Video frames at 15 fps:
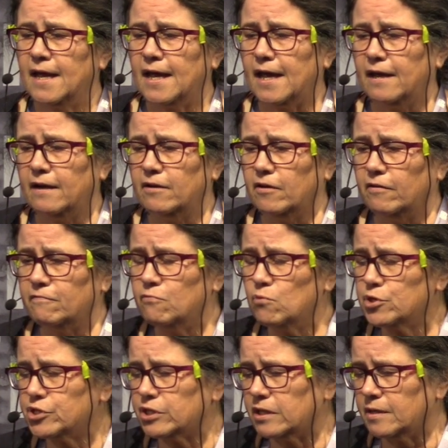And
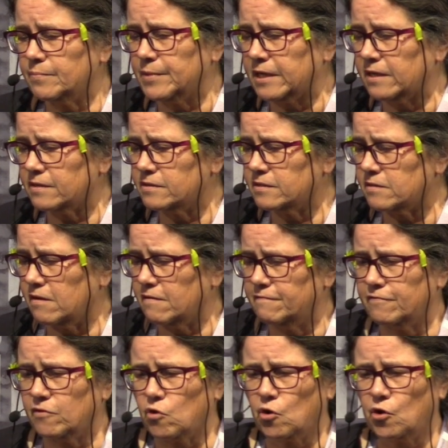unfortunately, because
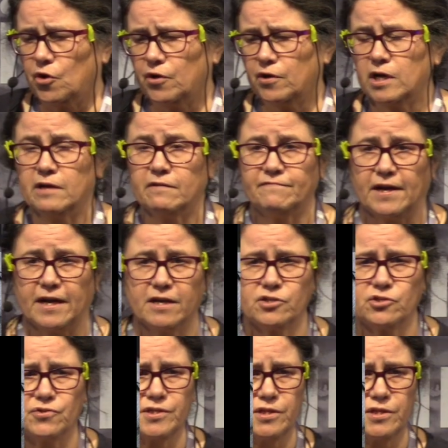of our financial